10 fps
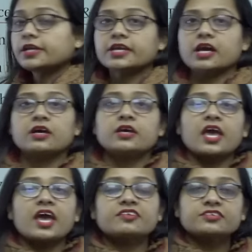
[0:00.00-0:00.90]
India.
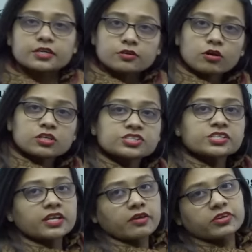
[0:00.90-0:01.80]
As
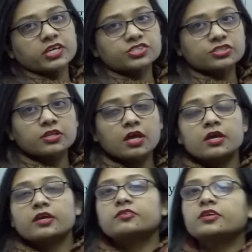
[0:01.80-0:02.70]
technology and navigation
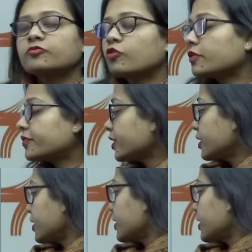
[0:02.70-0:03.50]
is involved in